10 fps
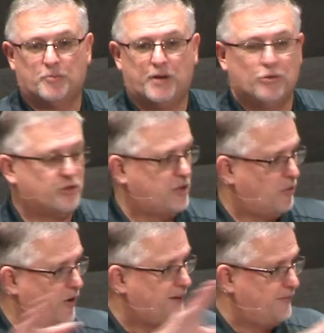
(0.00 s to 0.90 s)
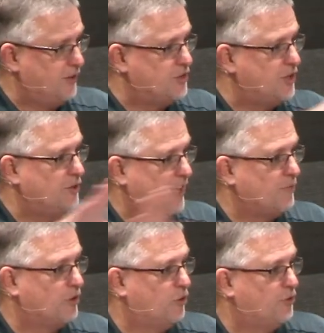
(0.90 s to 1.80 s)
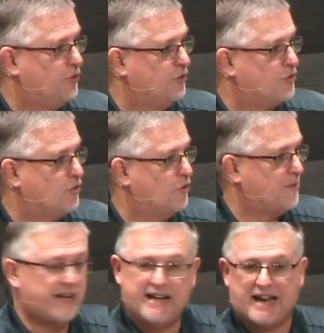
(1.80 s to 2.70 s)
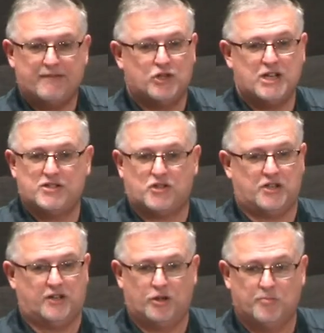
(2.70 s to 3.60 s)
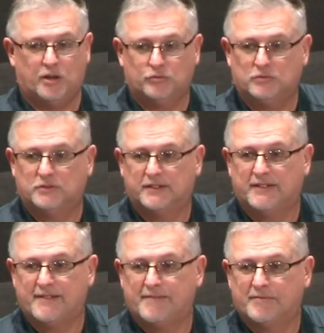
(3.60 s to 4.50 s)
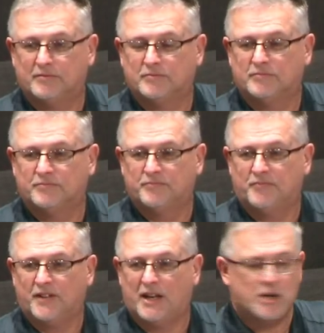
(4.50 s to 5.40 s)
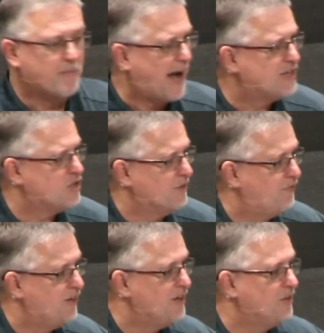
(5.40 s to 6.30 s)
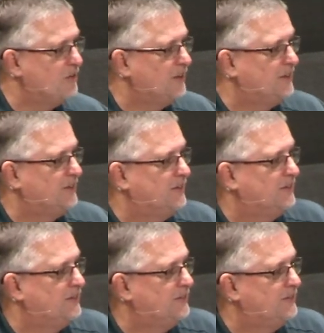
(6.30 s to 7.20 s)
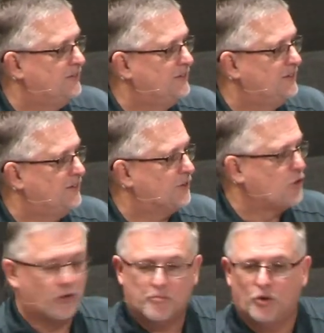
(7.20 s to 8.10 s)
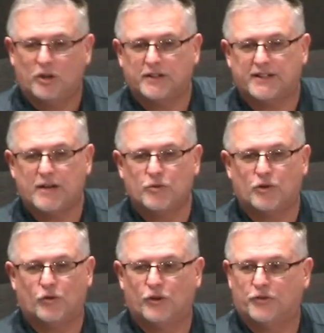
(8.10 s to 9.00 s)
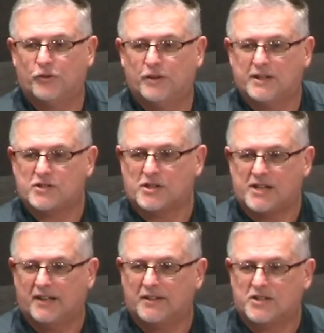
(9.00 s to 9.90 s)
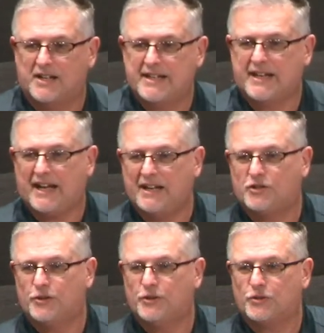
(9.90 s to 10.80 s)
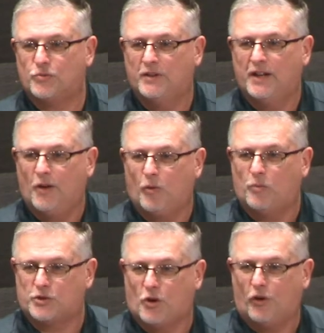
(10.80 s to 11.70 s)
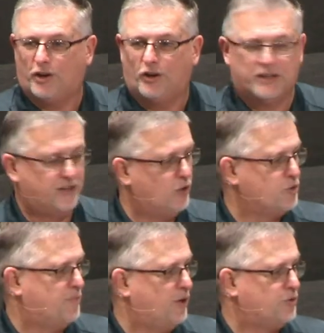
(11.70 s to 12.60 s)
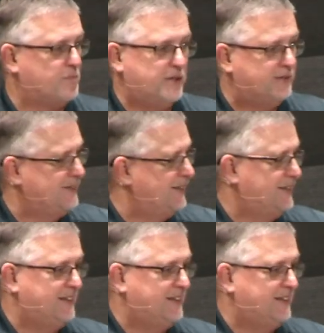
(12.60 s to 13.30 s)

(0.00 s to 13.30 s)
were other boats that were out there too, and they were going through the storm. They didn't have Jesus in their boat. Can you imagine the fear and the turmoil that they were going through? It doesn't tell us and indicate to us what was going on in those boats, but